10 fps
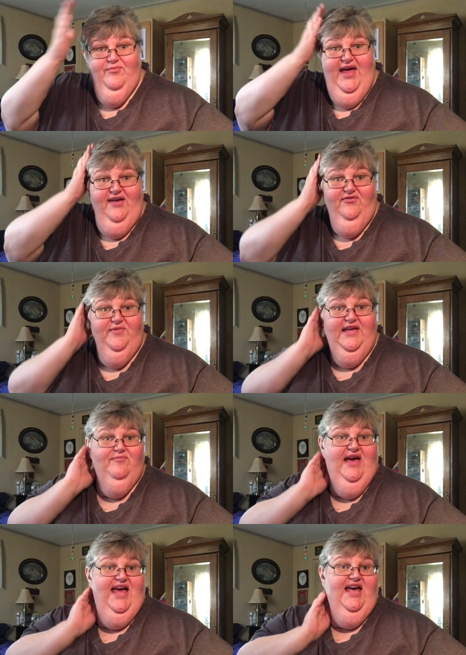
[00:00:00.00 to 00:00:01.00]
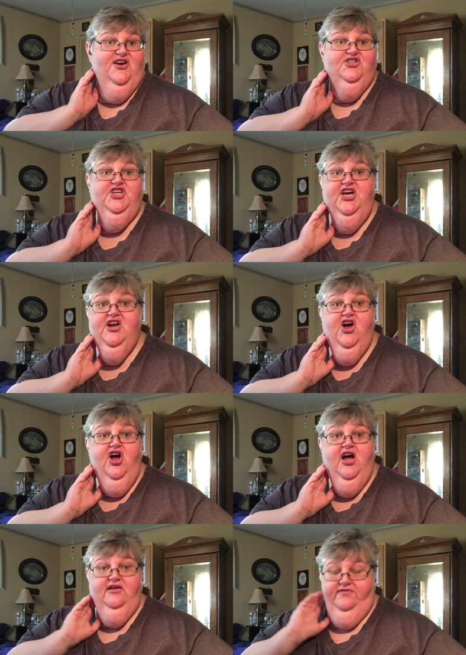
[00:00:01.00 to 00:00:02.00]
Back from getting my hairs cut
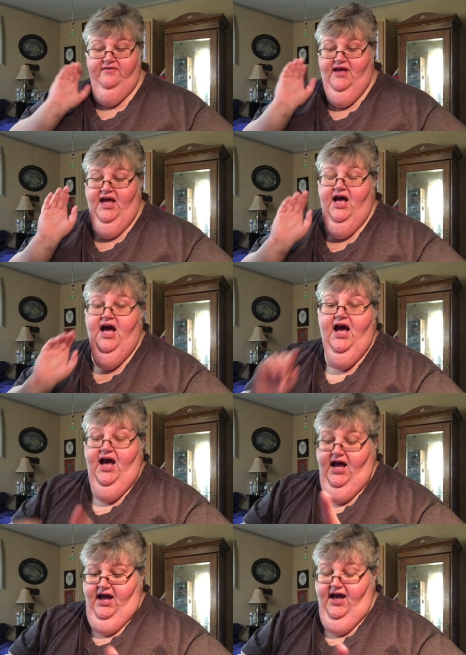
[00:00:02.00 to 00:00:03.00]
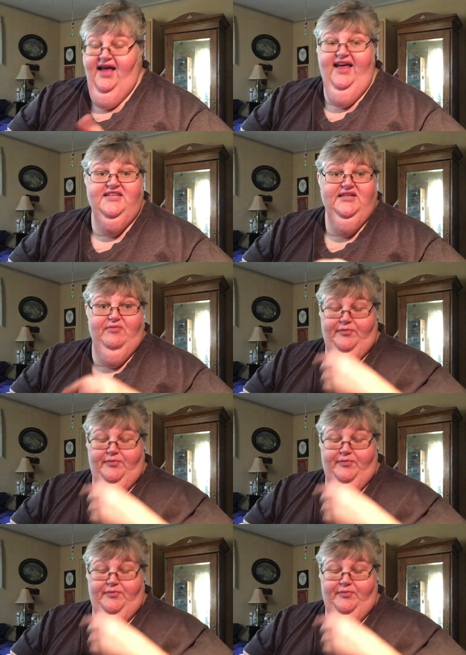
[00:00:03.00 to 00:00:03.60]
off. I had you in